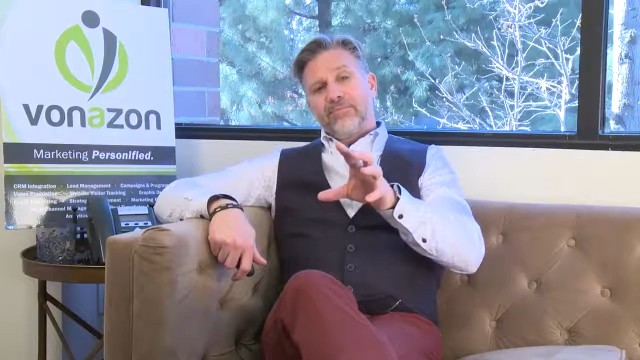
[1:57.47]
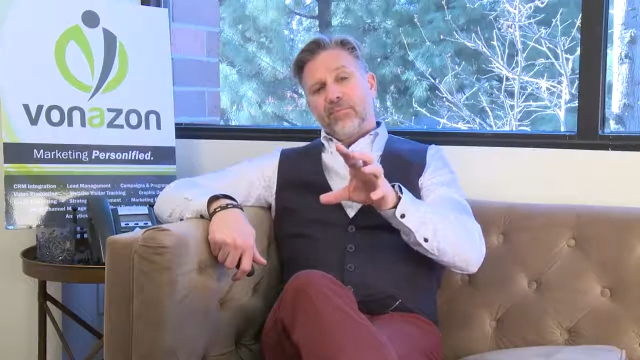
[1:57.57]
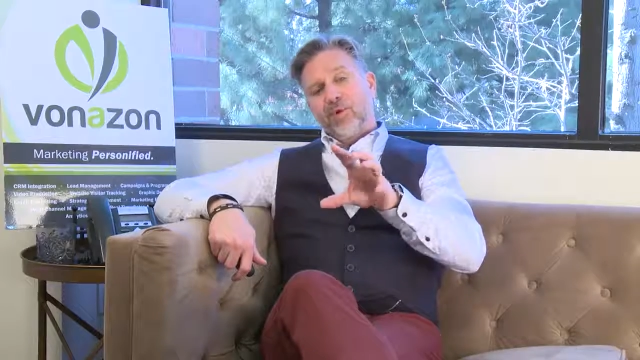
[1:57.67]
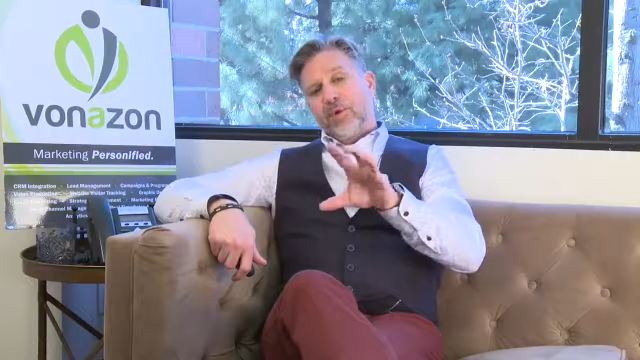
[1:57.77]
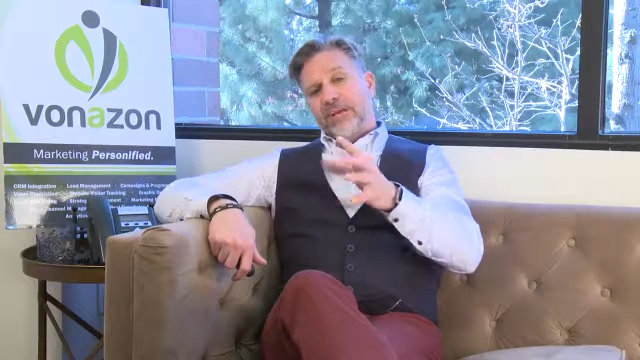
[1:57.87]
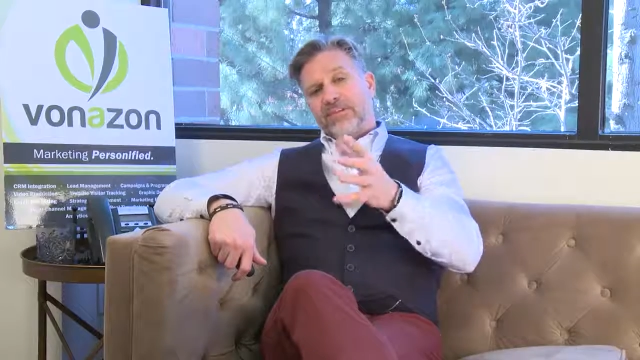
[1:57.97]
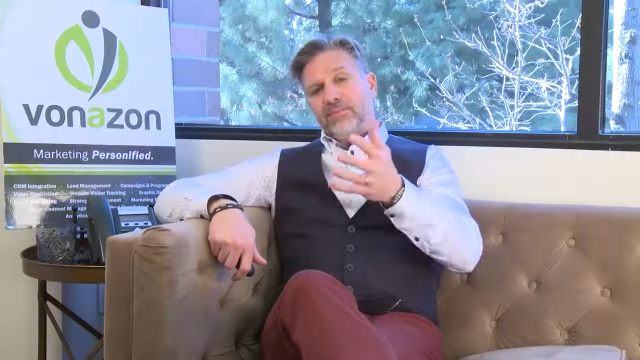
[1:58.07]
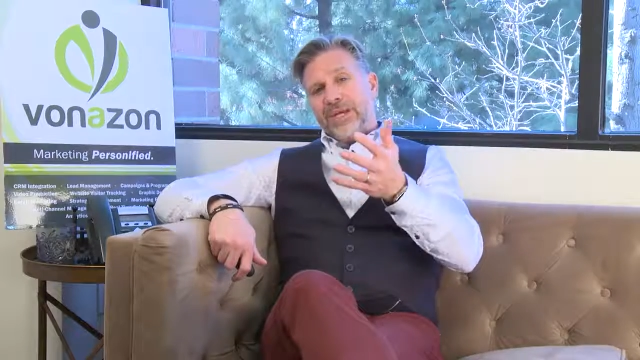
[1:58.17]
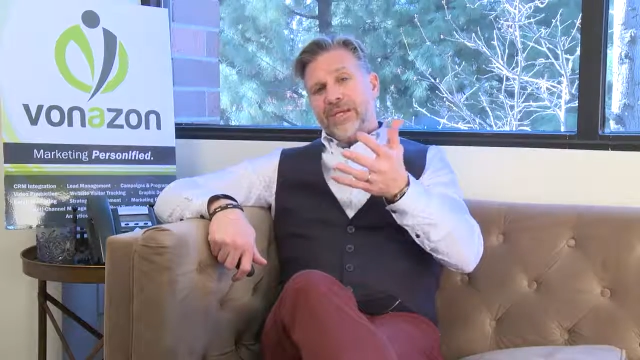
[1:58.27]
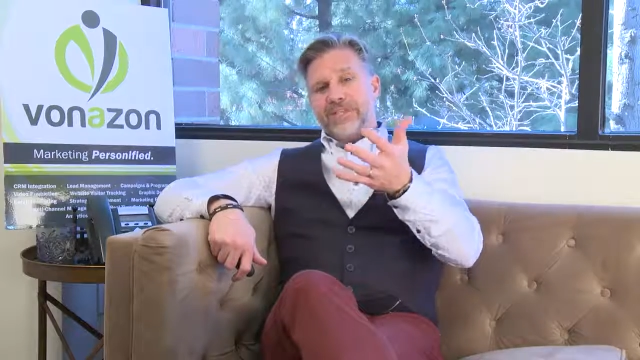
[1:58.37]
more or less
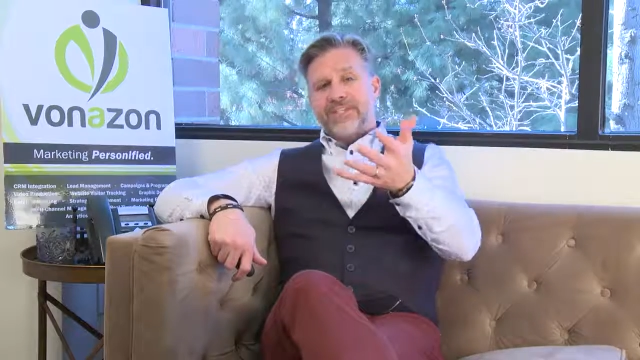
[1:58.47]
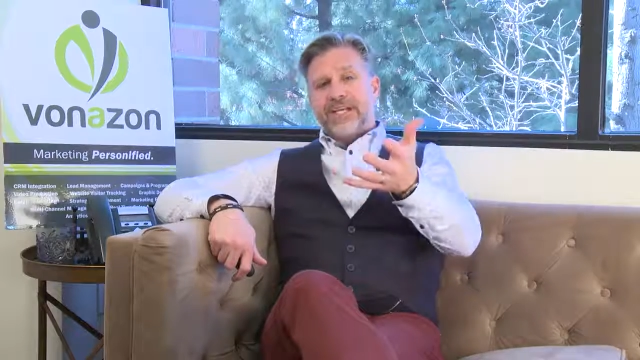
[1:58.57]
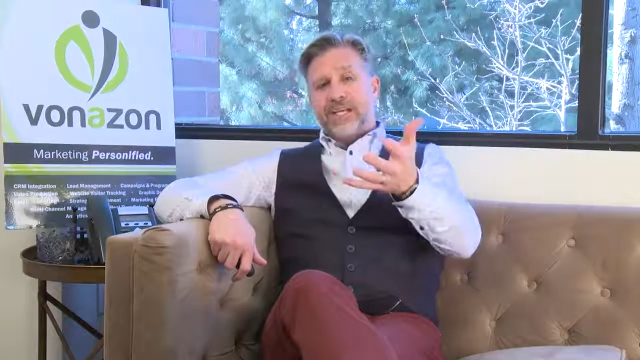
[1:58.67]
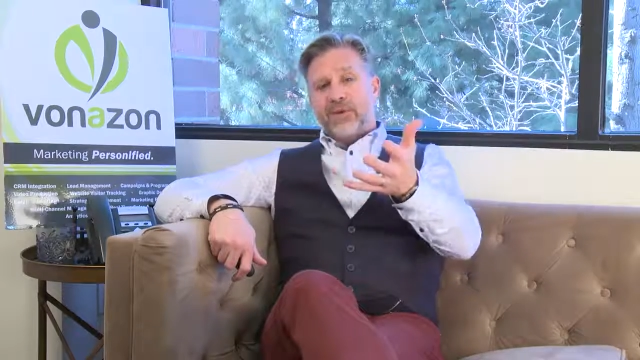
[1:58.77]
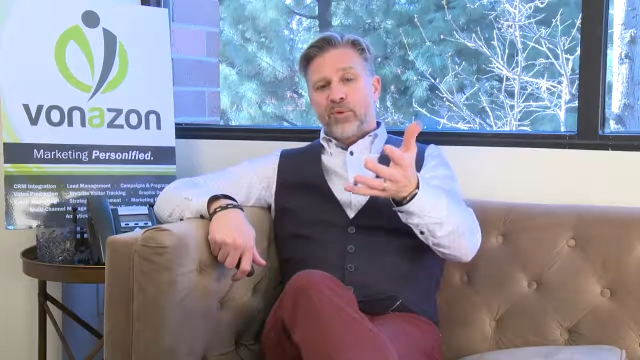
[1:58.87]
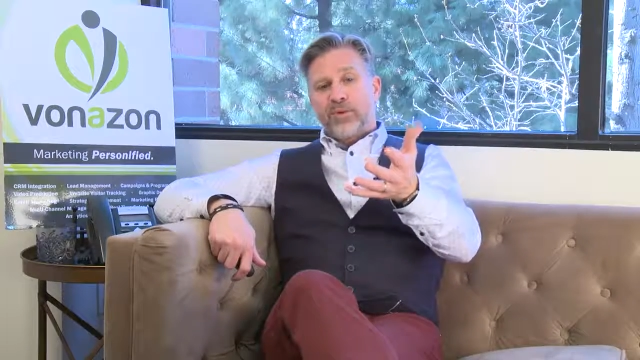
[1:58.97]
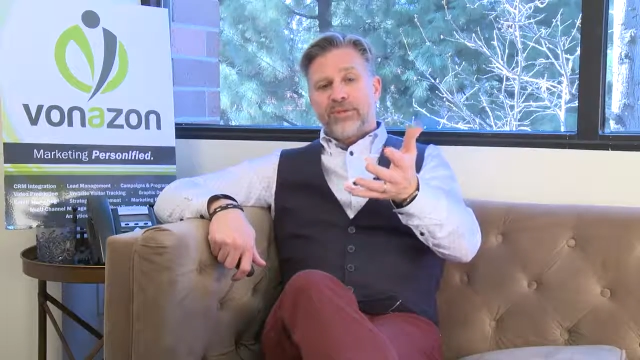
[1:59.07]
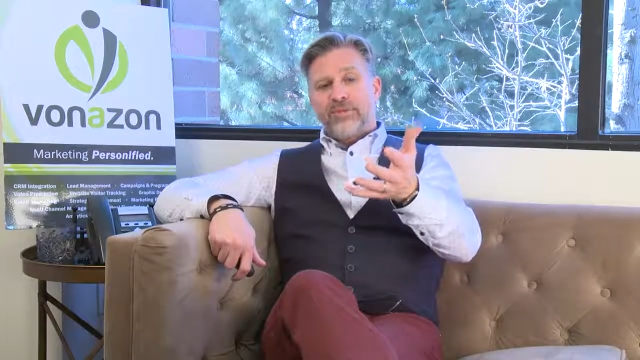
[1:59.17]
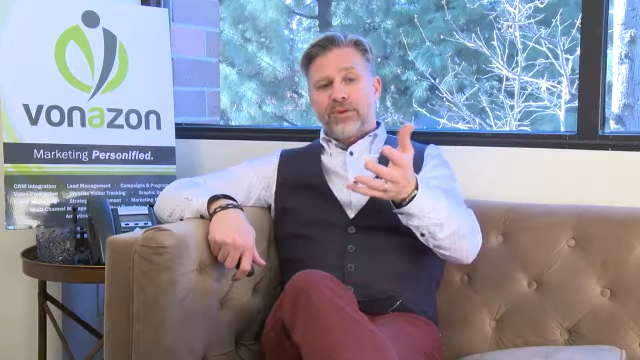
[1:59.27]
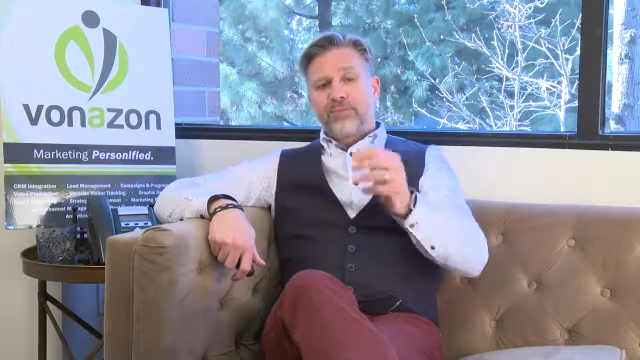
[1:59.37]
from like an aesthetic
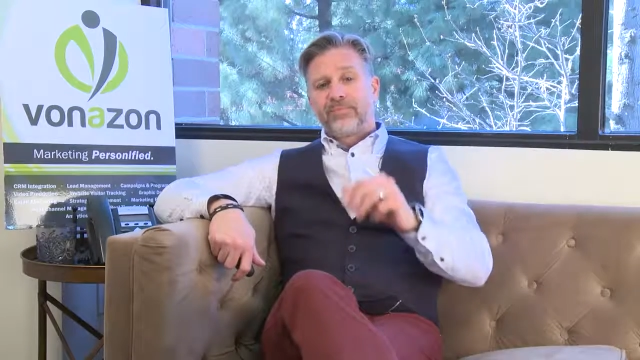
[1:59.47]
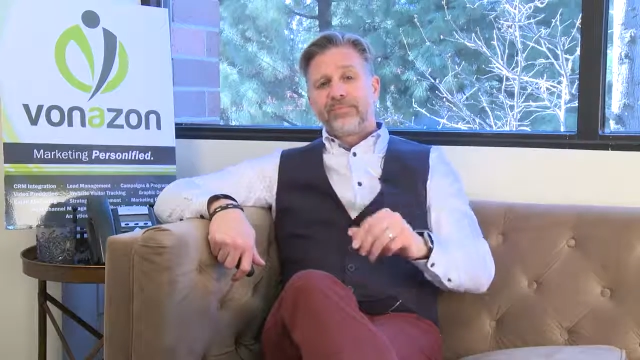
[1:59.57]
point of view.